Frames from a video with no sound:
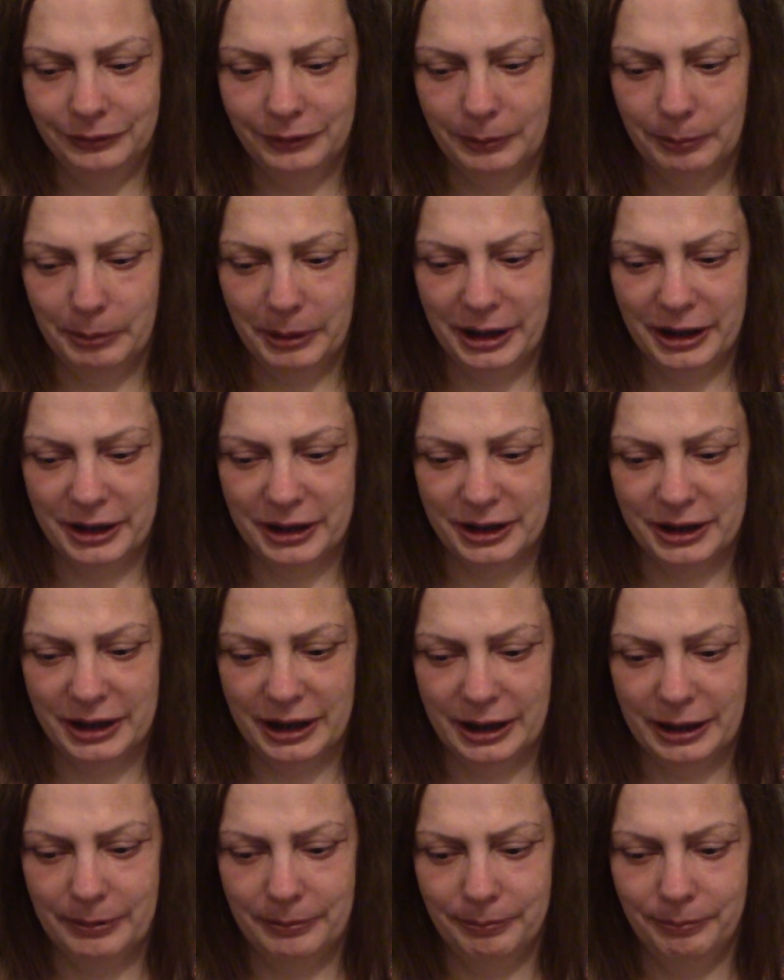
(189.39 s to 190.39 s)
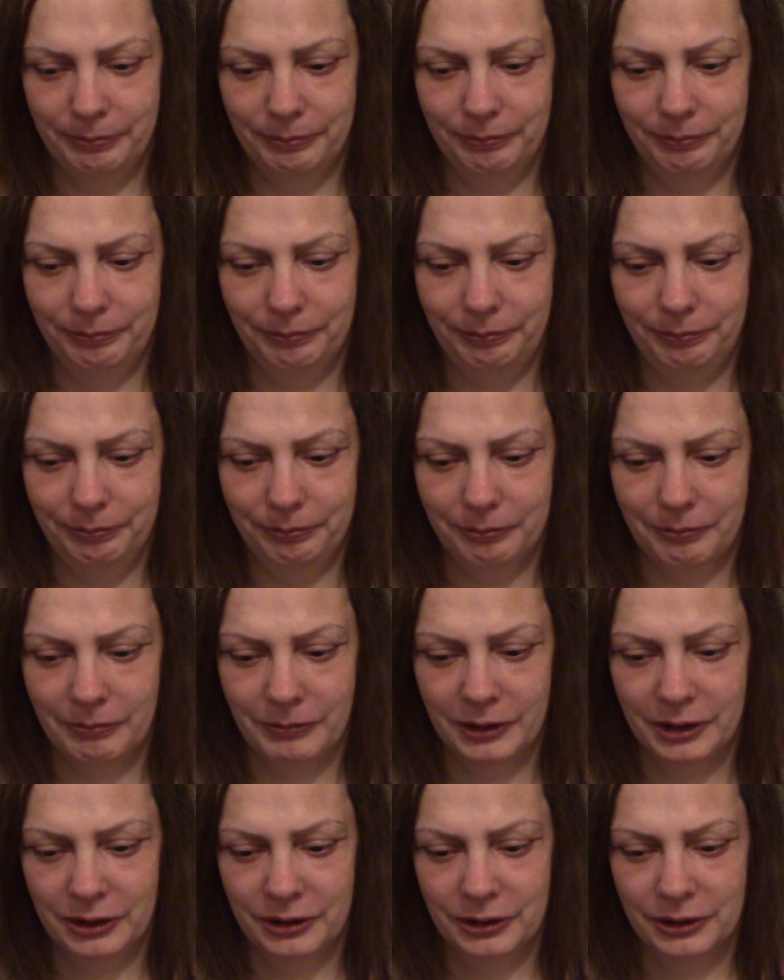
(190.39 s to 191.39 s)
but
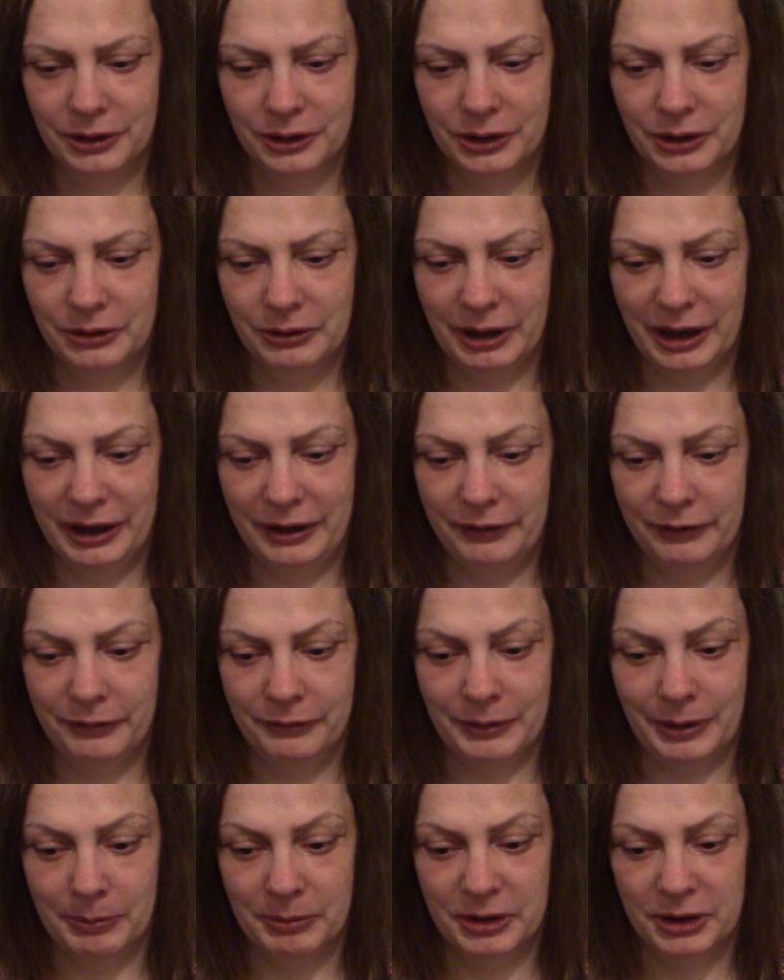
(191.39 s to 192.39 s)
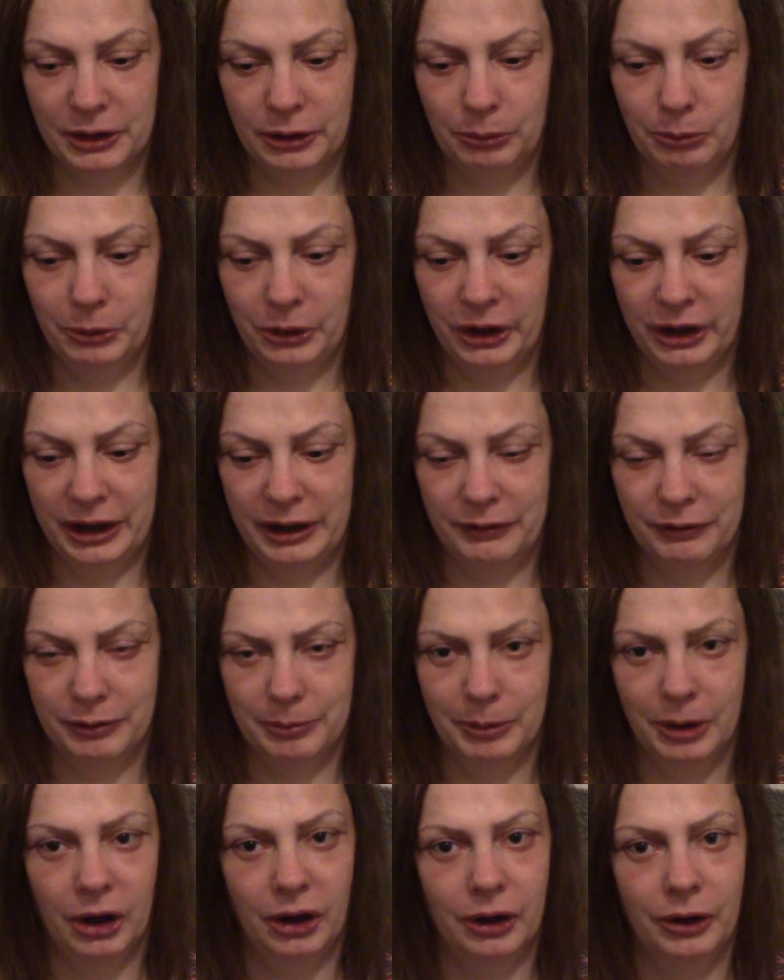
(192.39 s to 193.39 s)
so I'm still working from
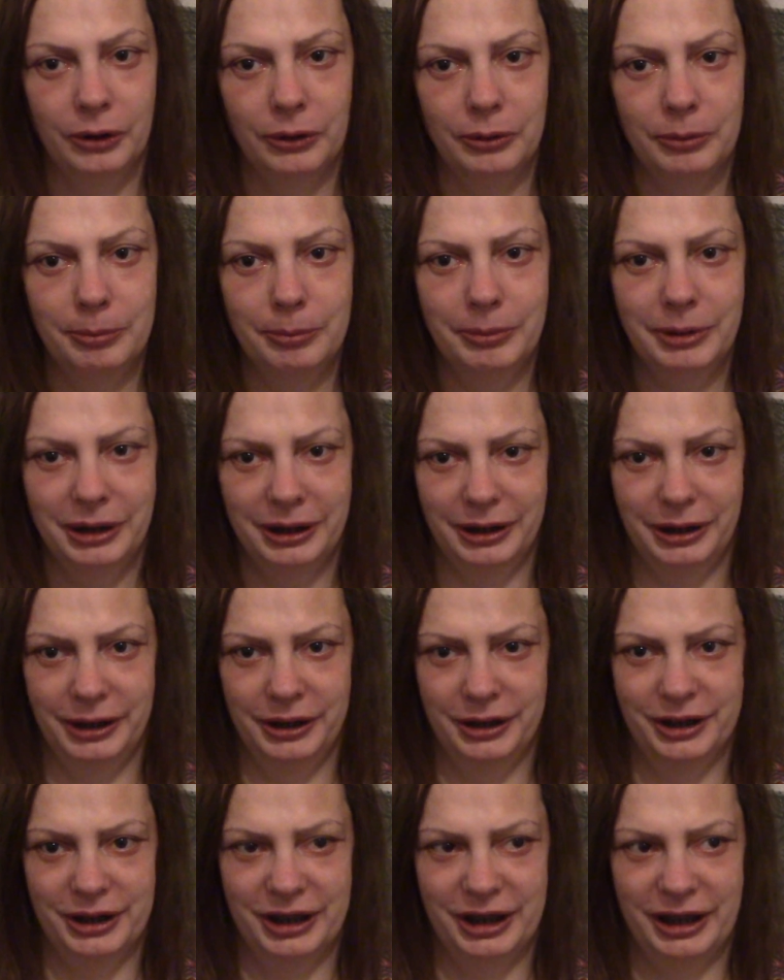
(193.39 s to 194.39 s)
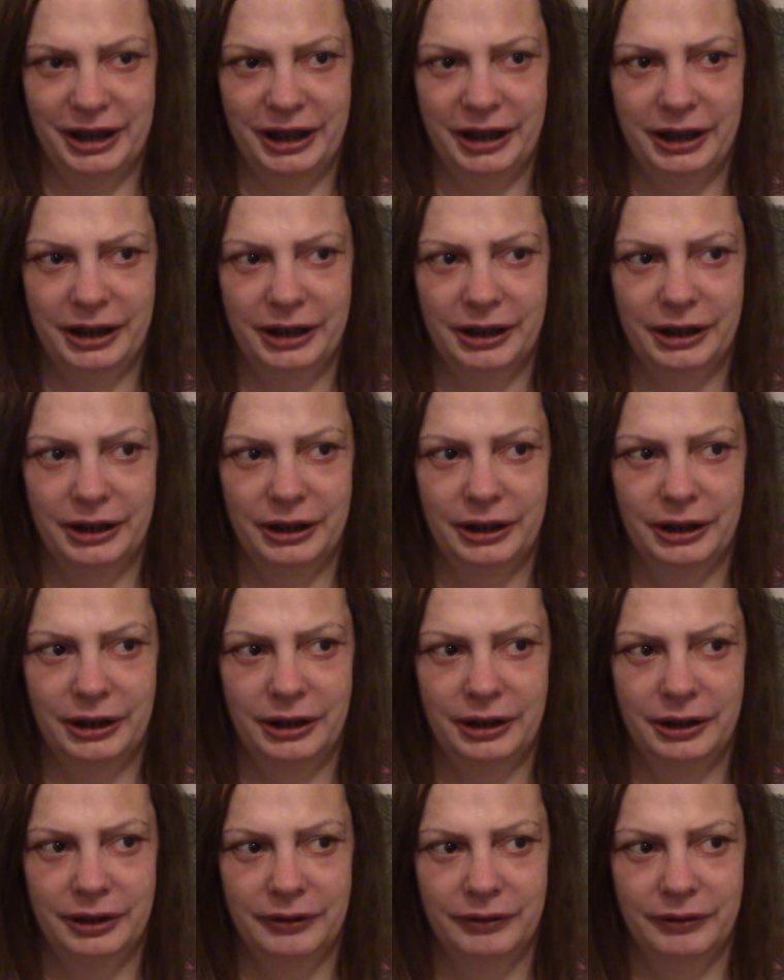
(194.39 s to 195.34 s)
home until